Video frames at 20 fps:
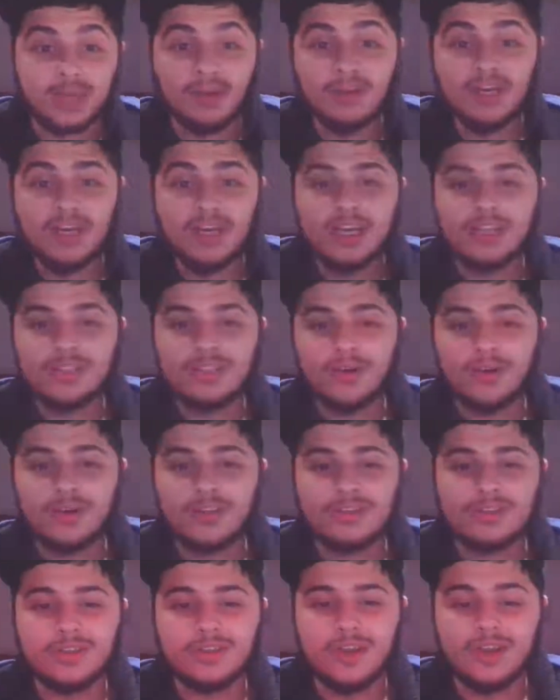Don't
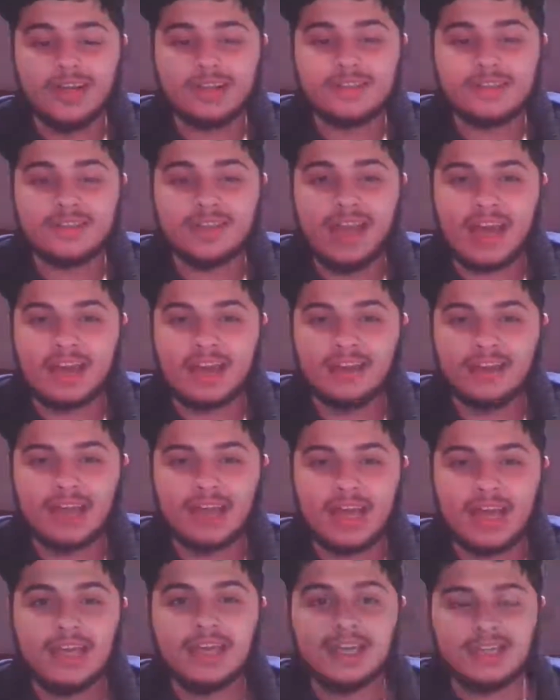answer that,
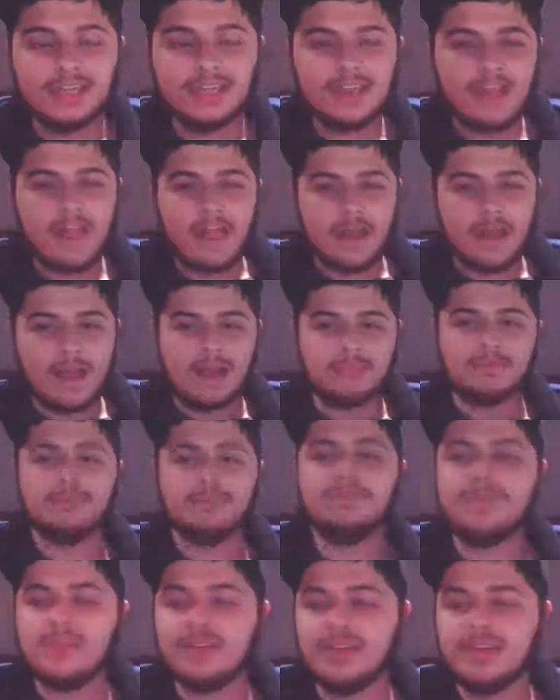okay?
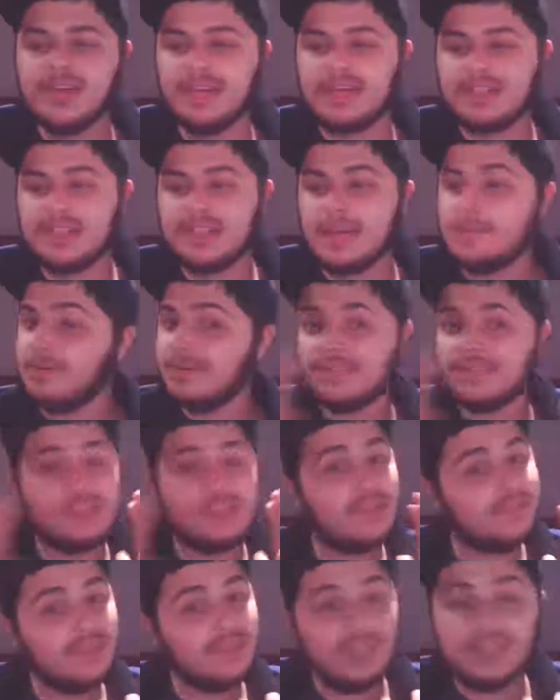The periodic table. It's
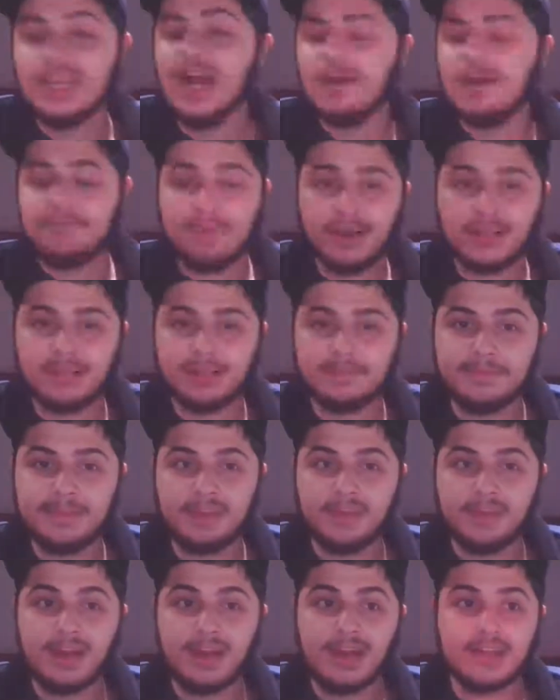definitely not part of the
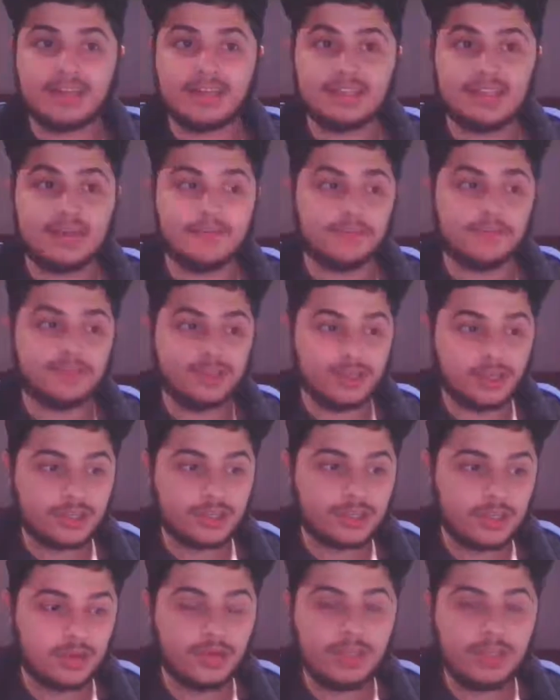periodic table.
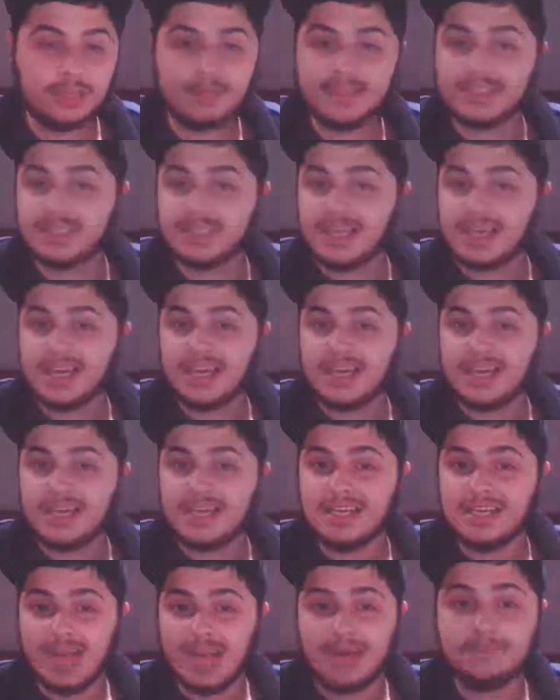Jerktonium is
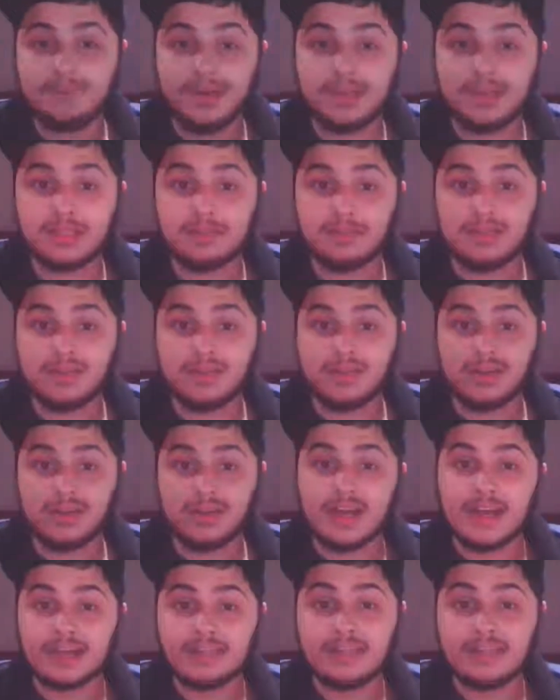not part of the
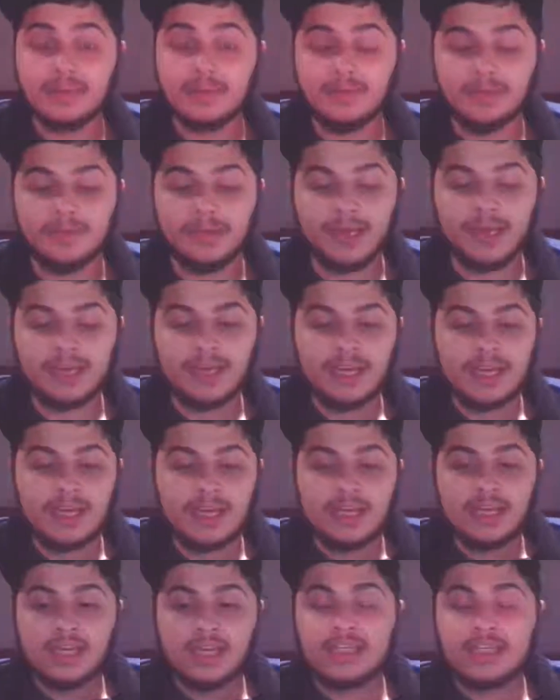periodic table, but
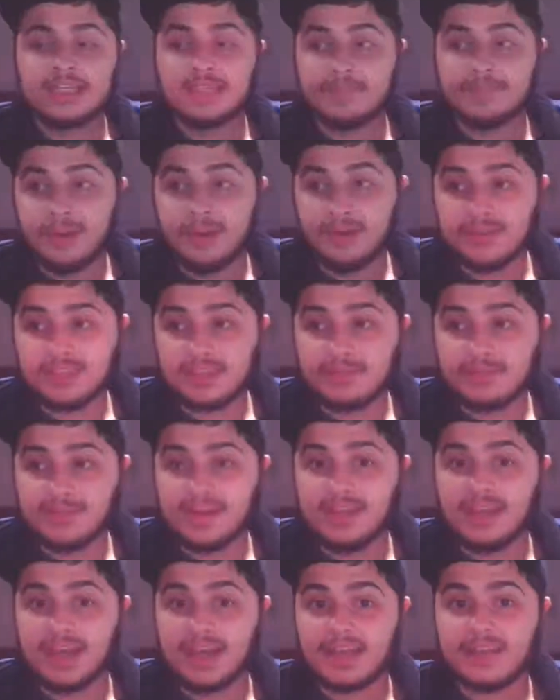it's supposed to
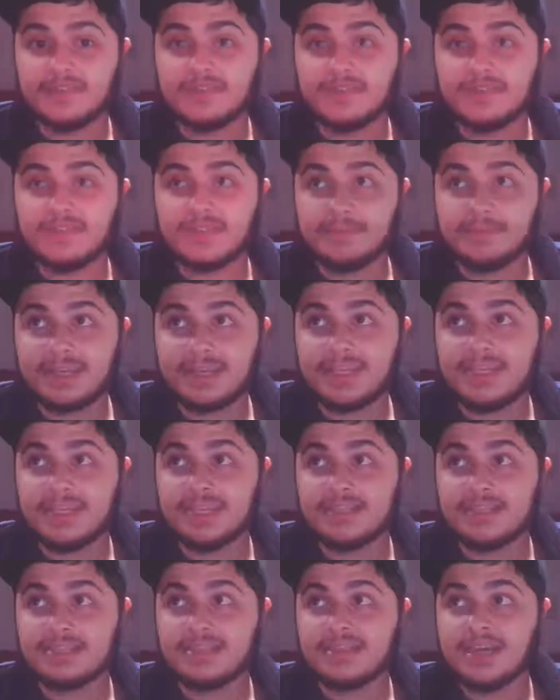be like if
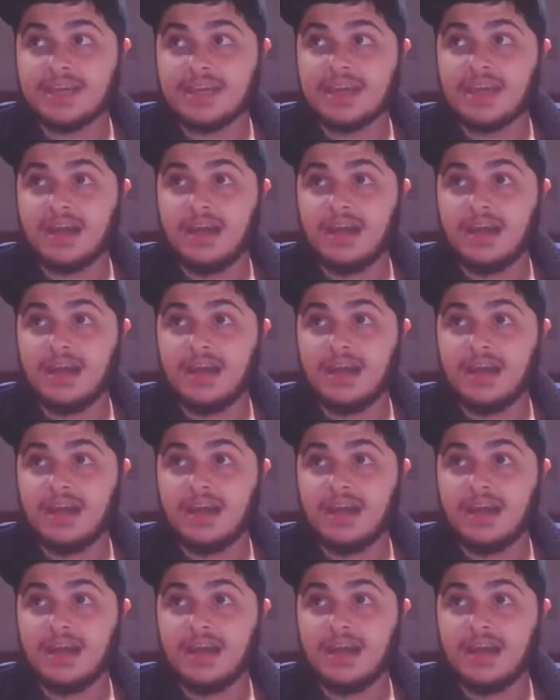somebody is